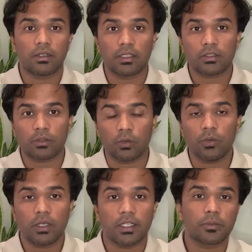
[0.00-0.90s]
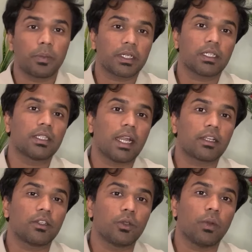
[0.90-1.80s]
risk 2, it's better
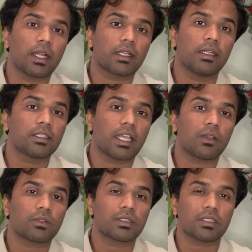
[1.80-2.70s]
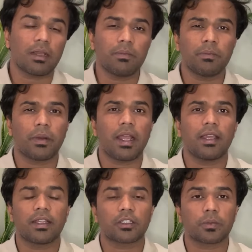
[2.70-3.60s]
that you at least have some
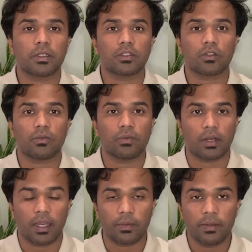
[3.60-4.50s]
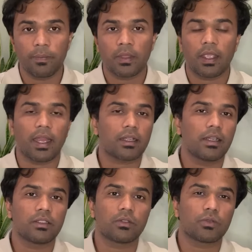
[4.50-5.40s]
prior experience of driving. At
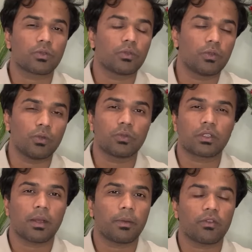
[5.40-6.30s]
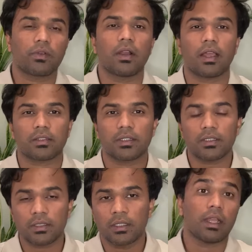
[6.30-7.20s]
least you should do a couple of
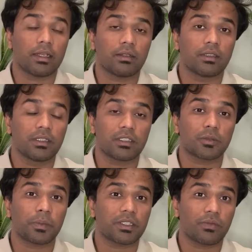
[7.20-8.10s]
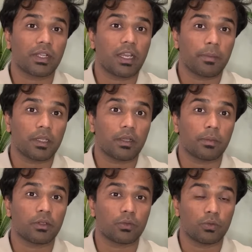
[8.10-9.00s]
classes, and this is specifically
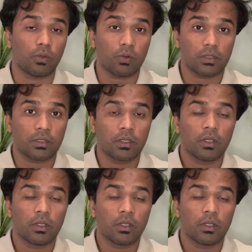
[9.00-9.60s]
applicable to those